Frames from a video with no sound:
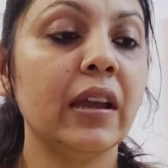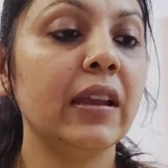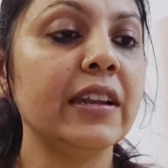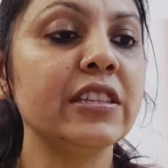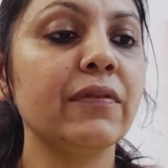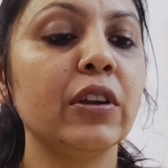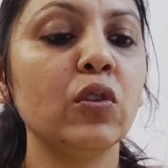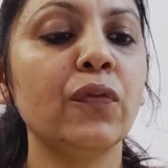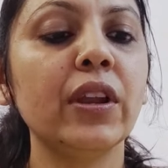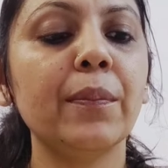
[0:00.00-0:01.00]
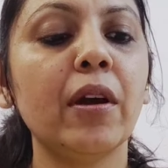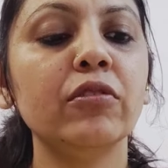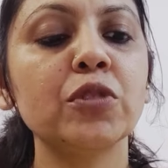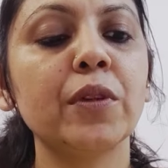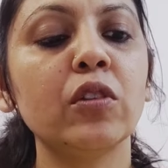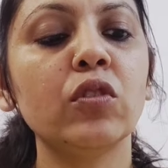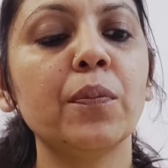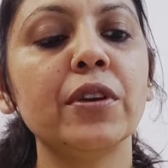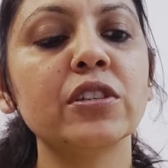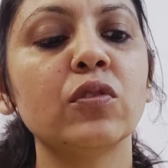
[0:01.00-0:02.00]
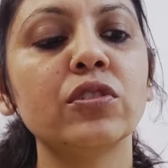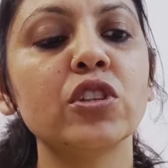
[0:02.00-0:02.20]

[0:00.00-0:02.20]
Let's see, what do you feel about this particular person or